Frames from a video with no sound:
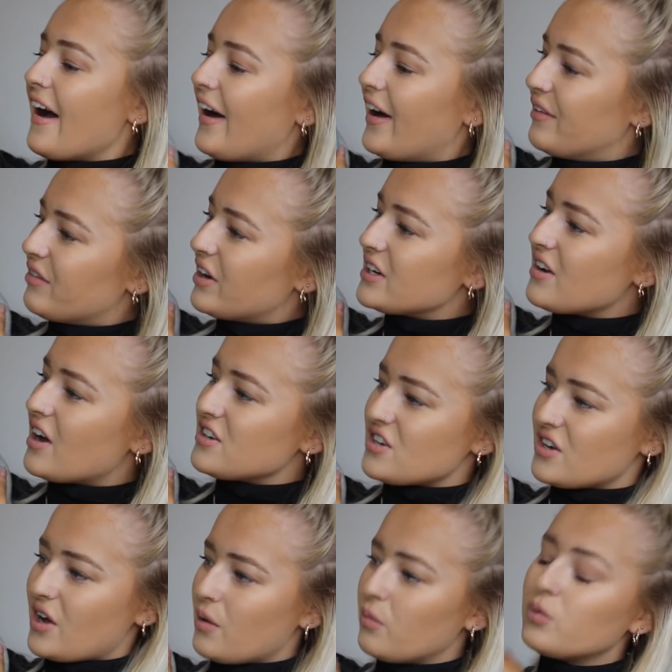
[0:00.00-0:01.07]
I
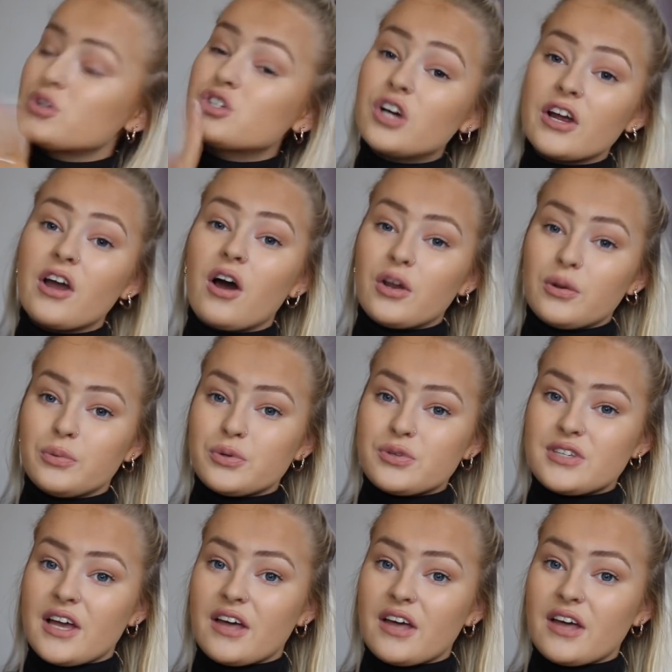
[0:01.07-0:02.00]
don't know. We'll try it on and we'll see.